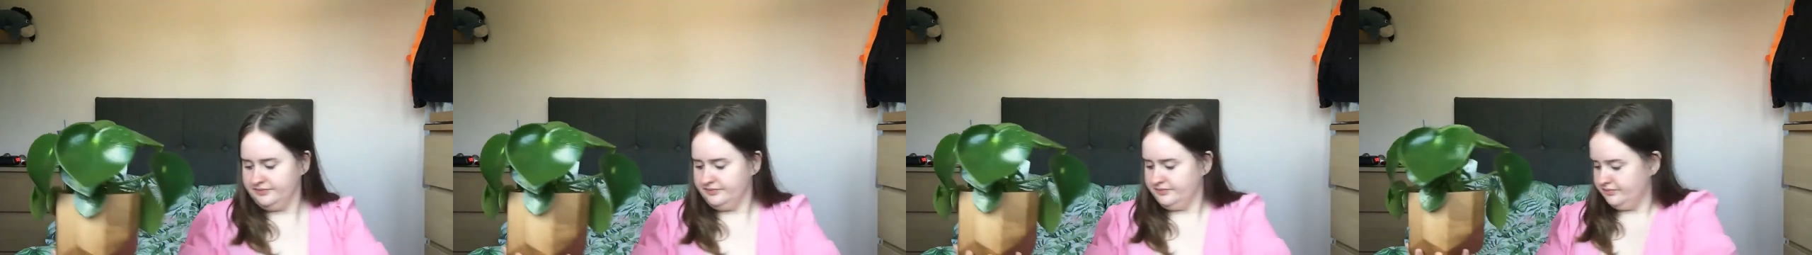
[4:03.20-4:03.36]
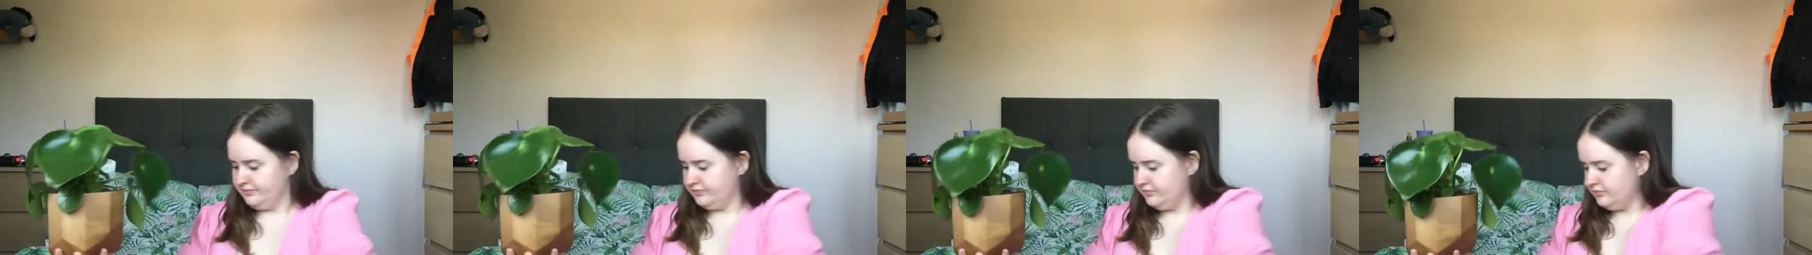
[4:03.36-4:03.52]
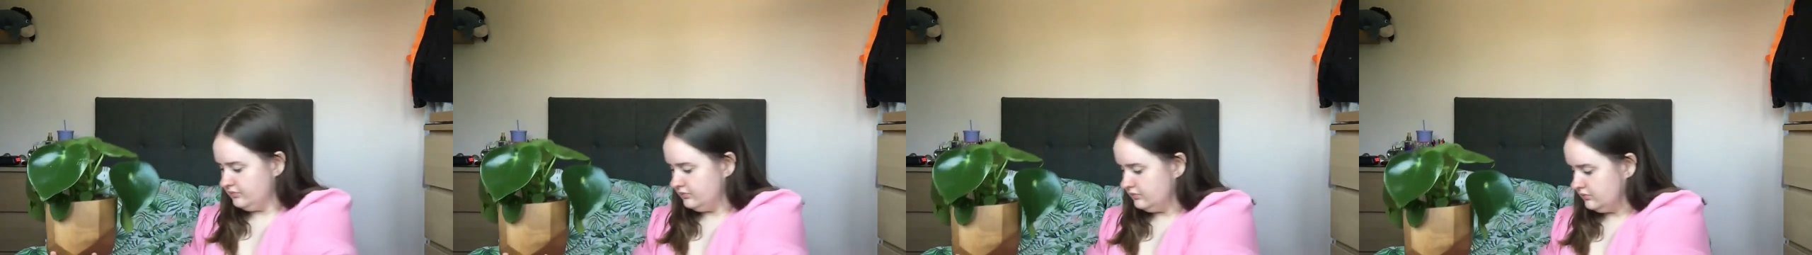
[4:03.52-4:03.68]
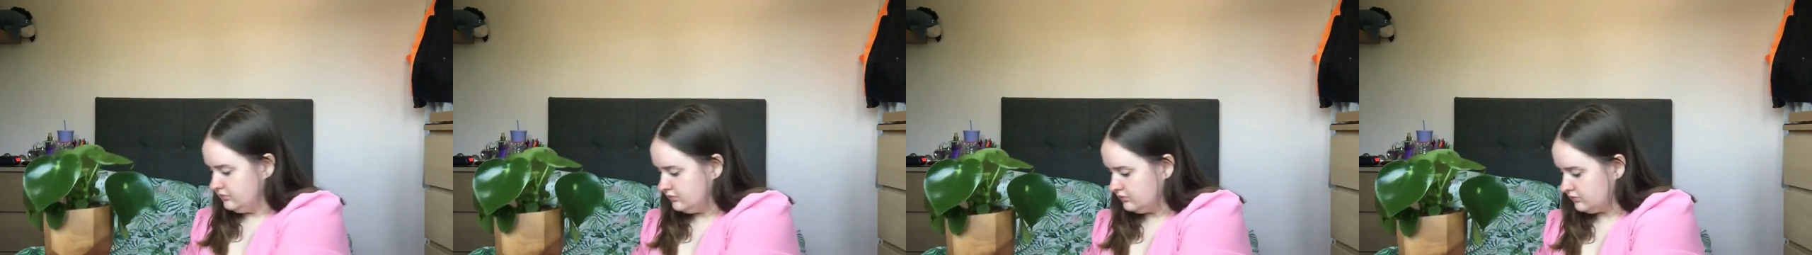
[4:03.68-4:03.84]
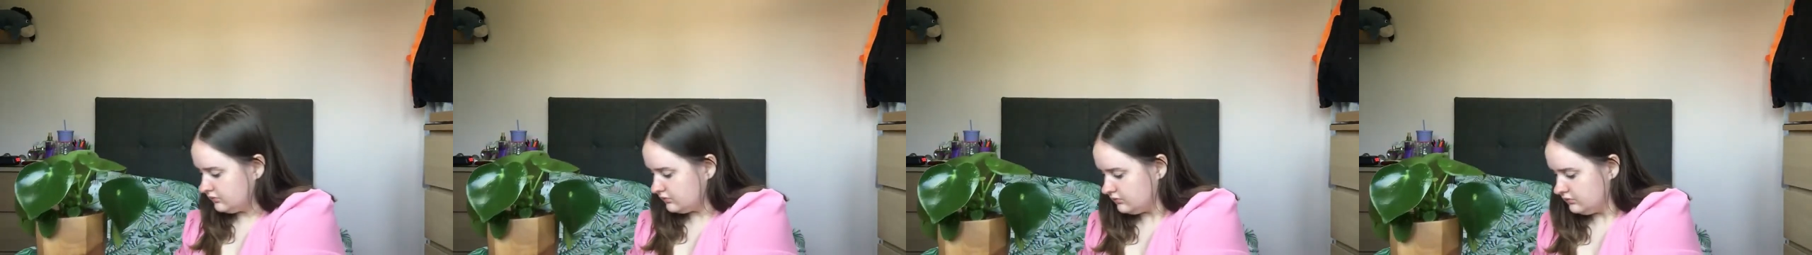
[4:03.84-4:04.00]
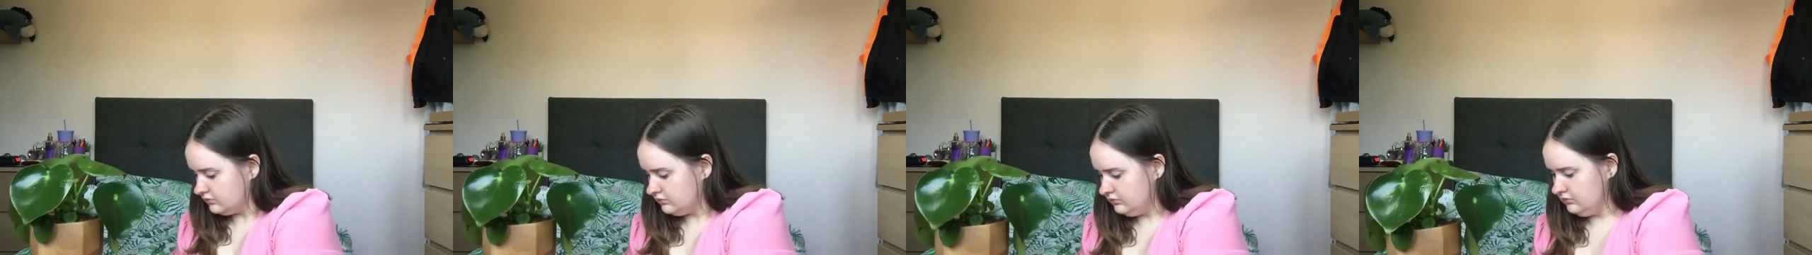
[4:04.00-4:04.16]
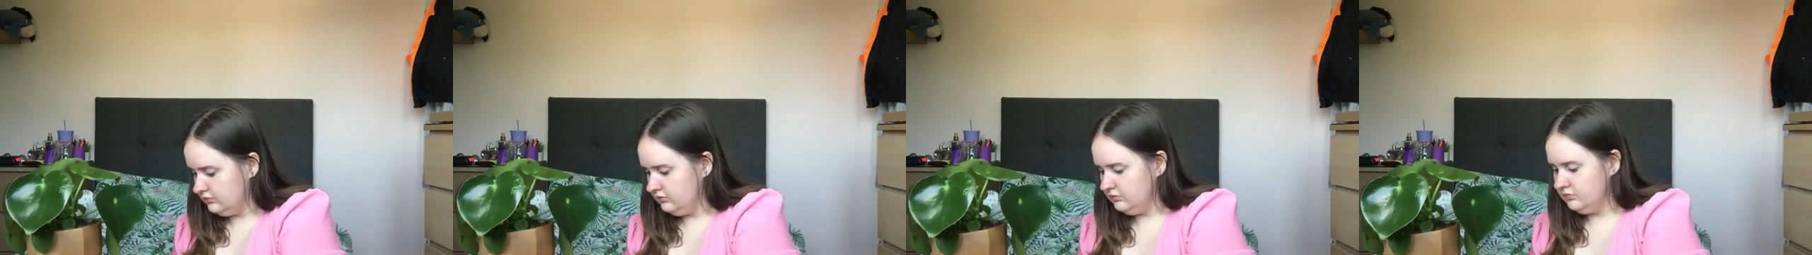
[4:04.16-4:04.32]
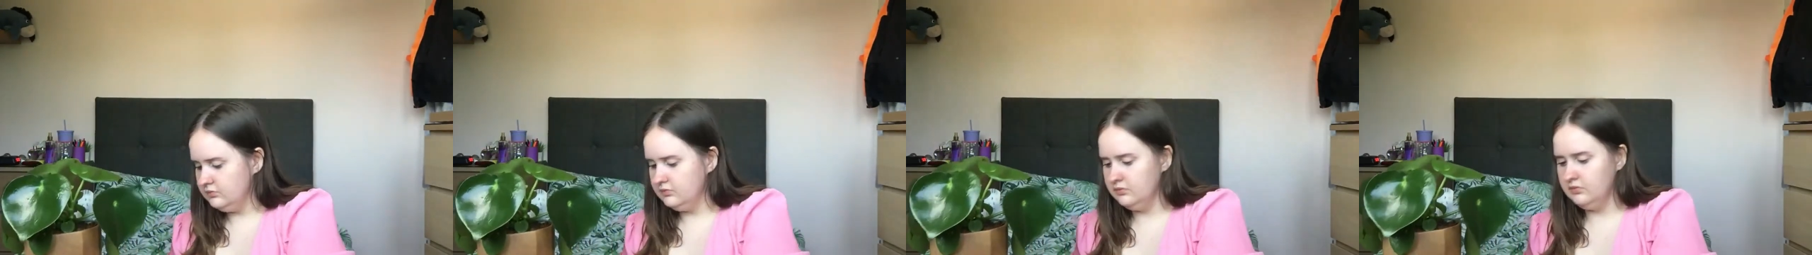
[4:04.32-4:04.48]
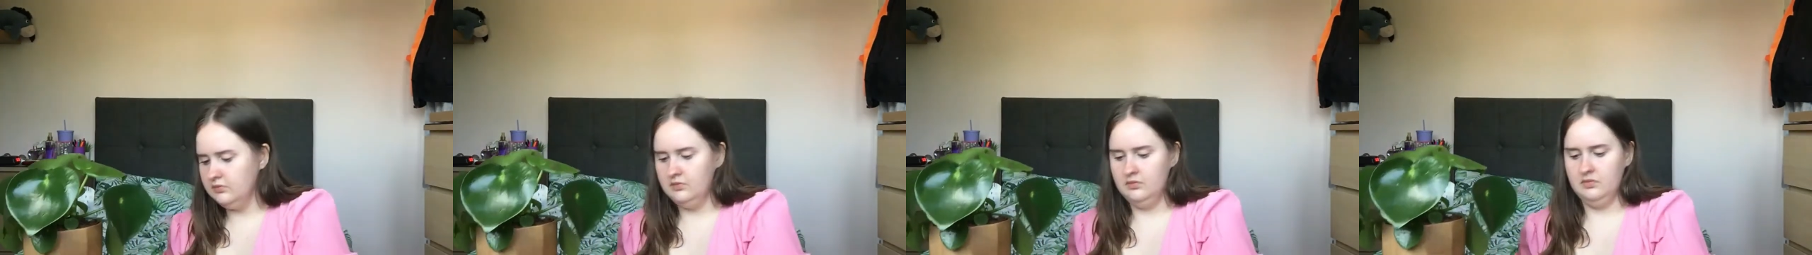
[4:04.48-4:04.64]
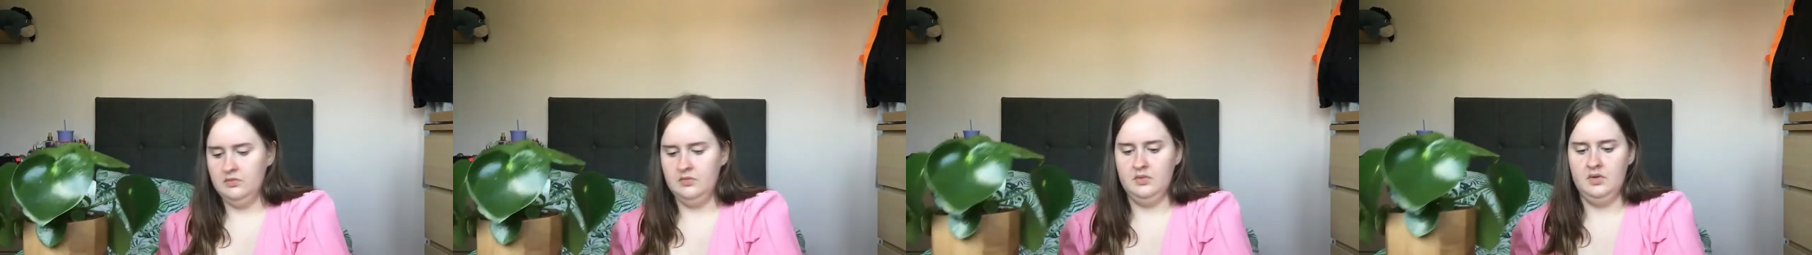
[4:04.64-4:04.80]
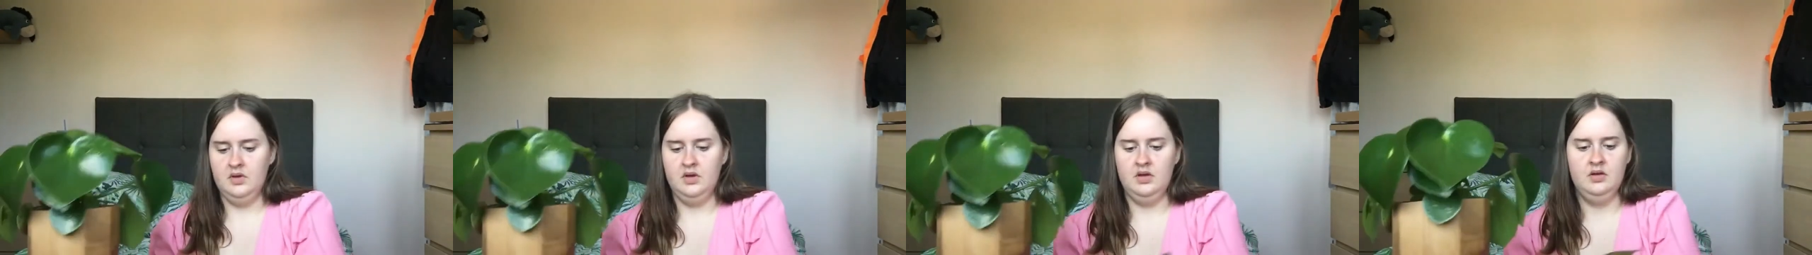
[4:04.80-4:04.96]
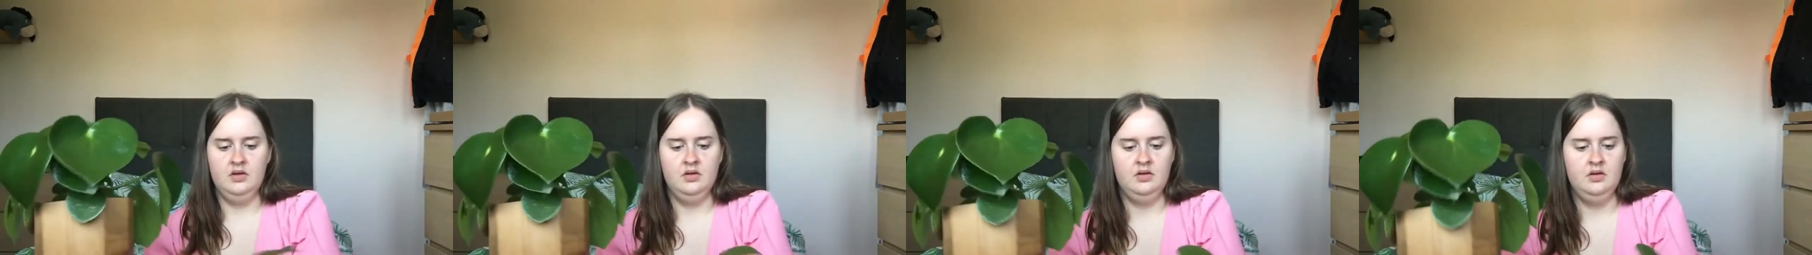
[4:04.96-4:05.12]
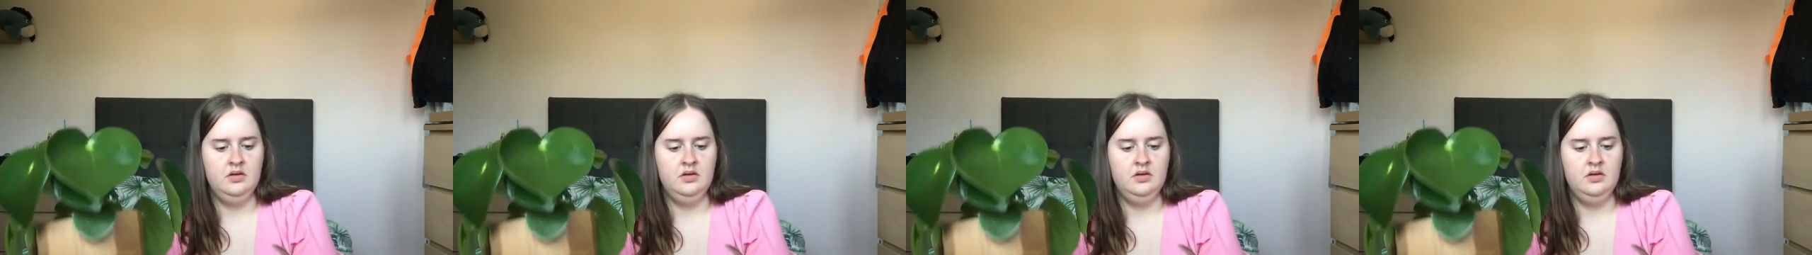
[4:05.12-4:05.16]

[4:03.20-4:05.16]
Nobody speaks.